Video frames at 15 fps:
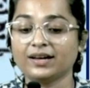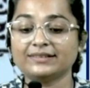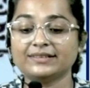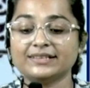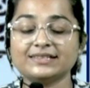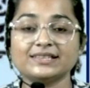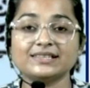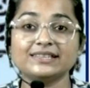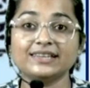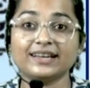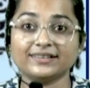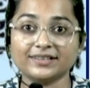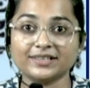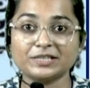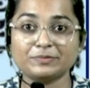This is
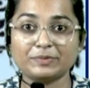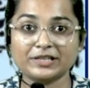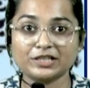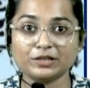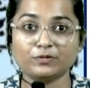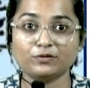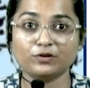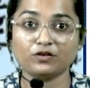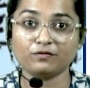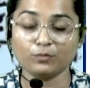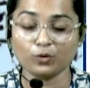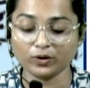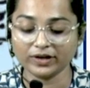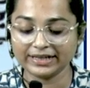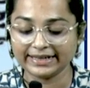another specimen of
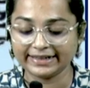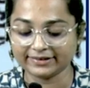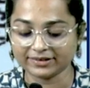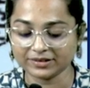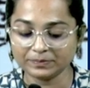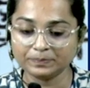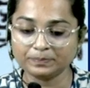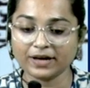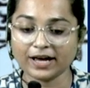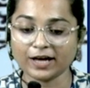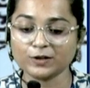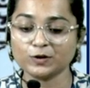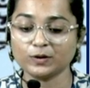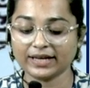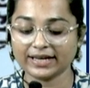Modi letter.
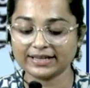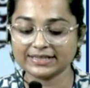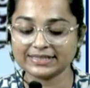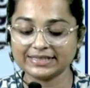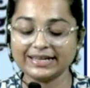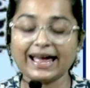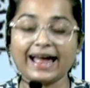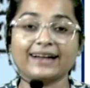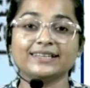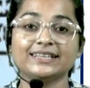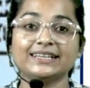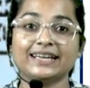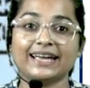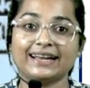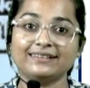As you can see at
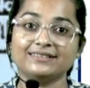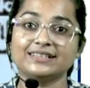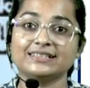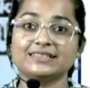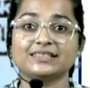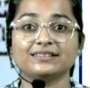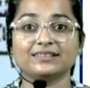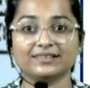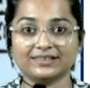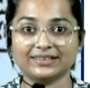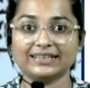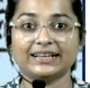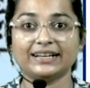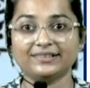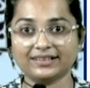the end, this is
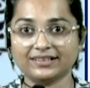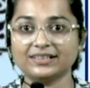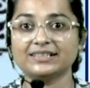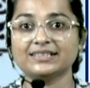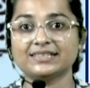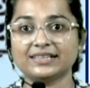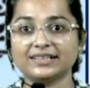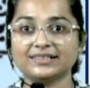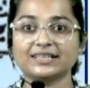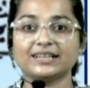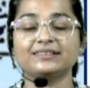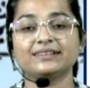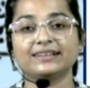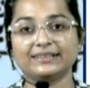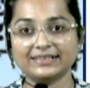
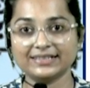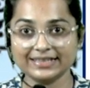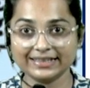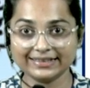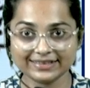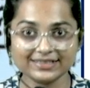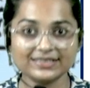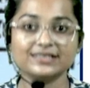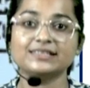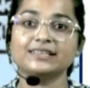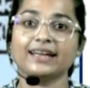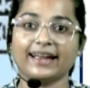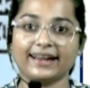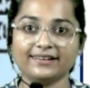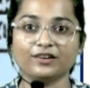
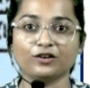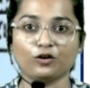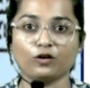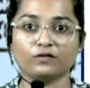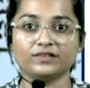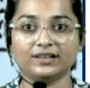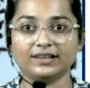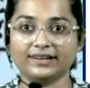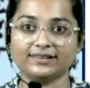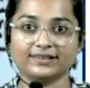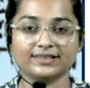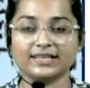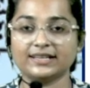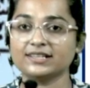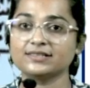the end of the letter.
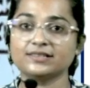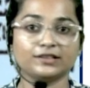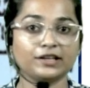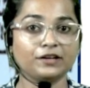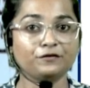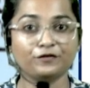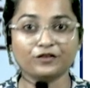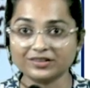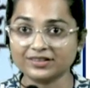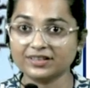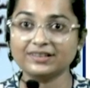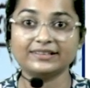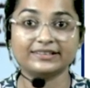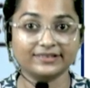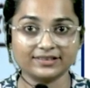There is nothing
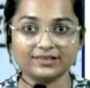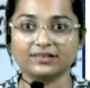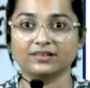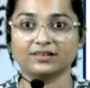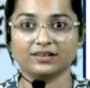further written.